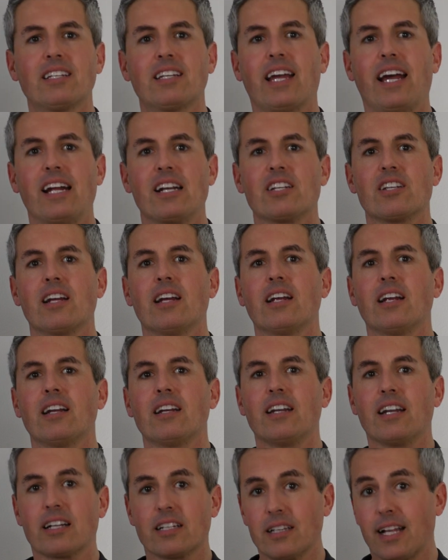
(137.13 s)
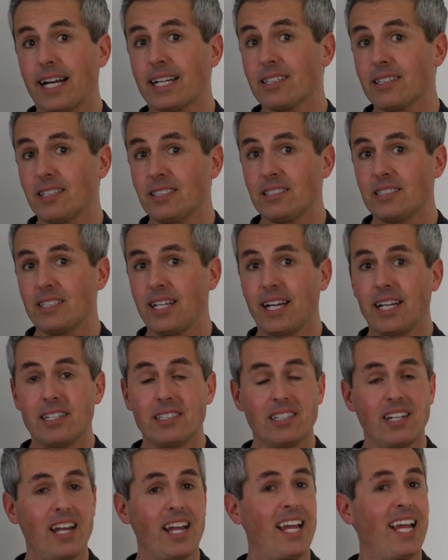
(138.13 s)
the catch. Neglect this
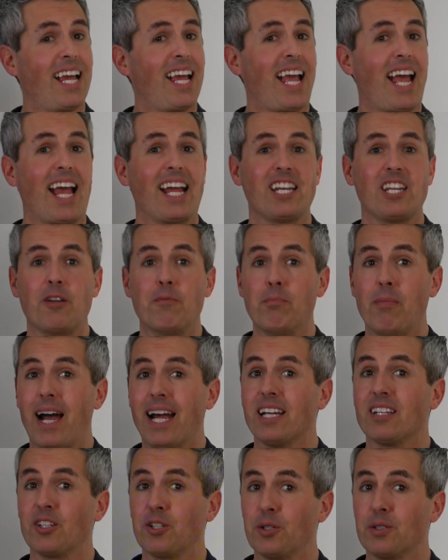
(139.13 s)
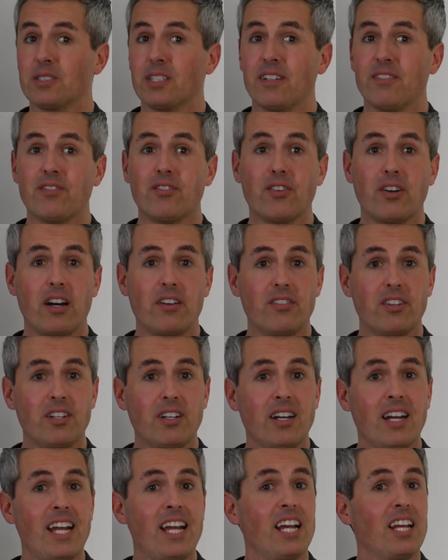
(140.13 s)
stage and you might lose them forever.
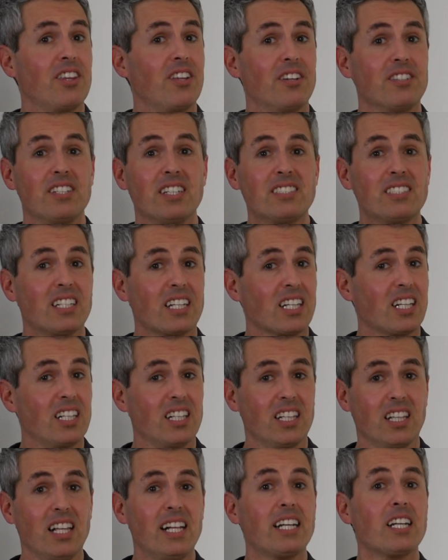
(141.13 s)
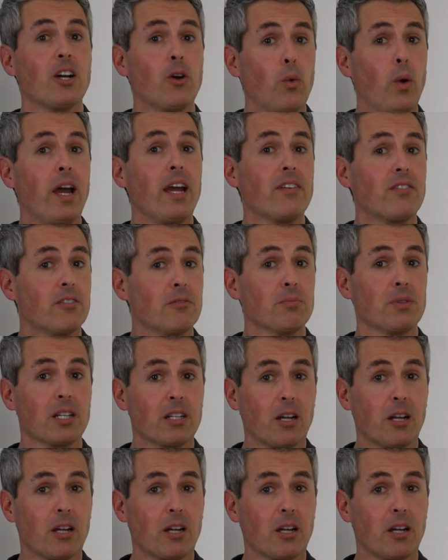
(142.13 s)
They're just a click away from the